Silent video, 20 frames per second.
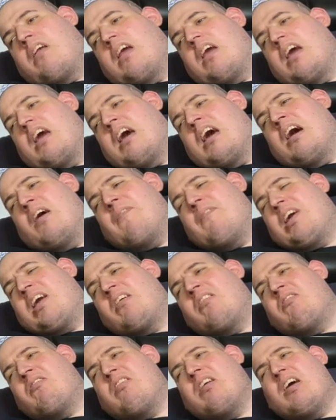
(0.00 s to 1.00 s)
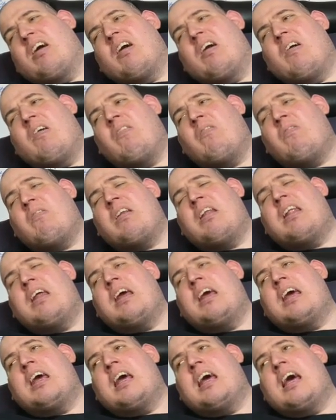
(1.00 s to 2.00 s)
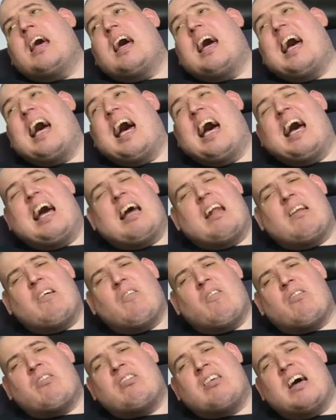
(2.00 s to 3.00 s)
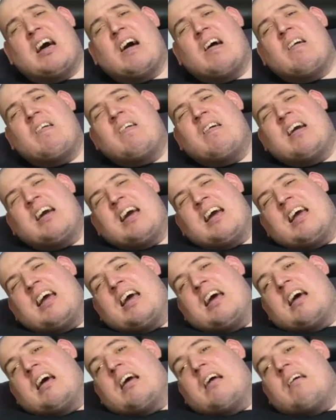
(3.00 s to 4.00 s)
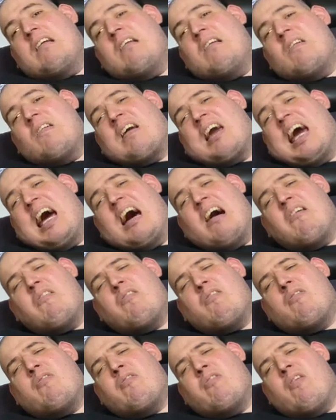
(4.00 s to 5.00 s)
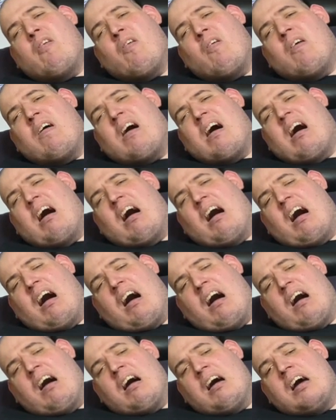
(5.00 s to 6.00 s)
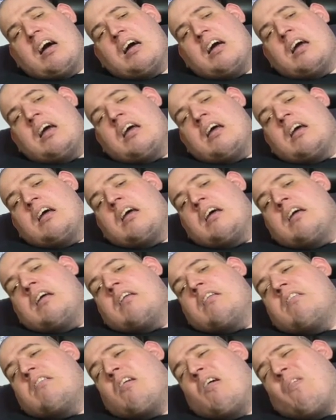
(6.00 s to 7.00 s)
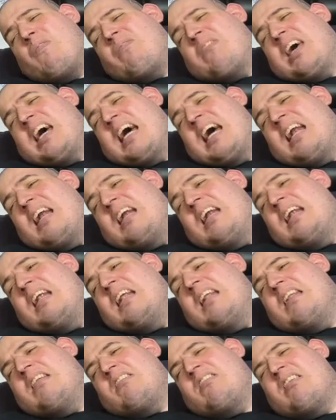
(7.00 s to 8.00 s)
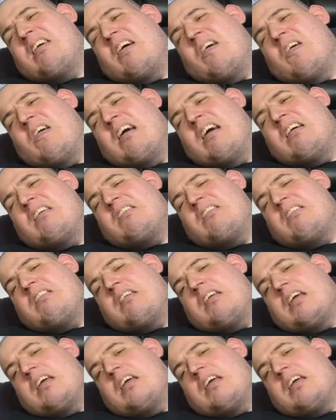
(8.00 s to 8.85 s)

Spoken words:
coming soon, and also look out for our top 10 series,